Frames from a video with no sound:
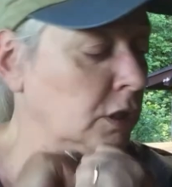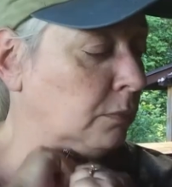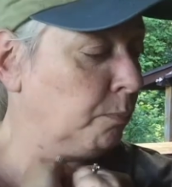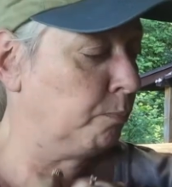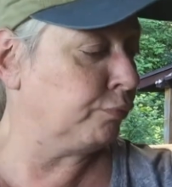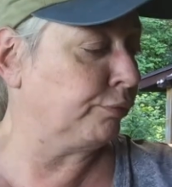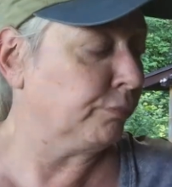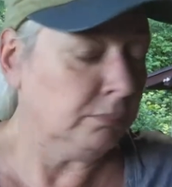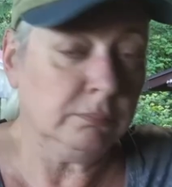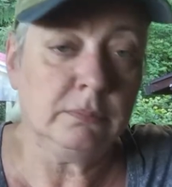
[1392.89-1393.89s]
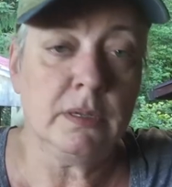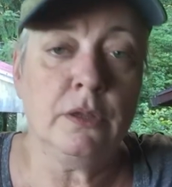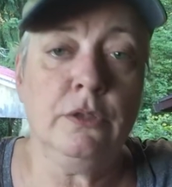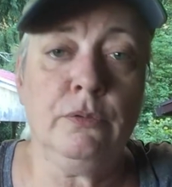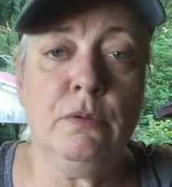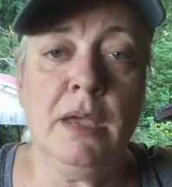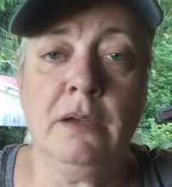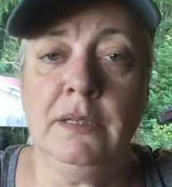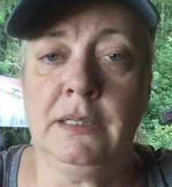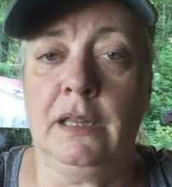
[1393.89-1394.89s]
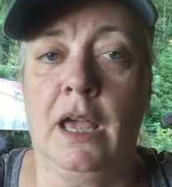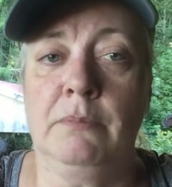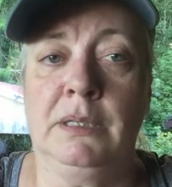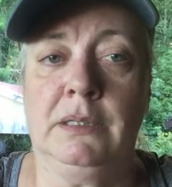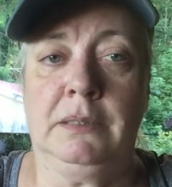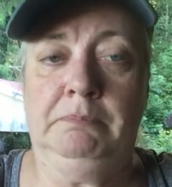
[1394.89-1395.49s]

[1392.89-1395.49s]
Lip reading: just threw them out in his allotments.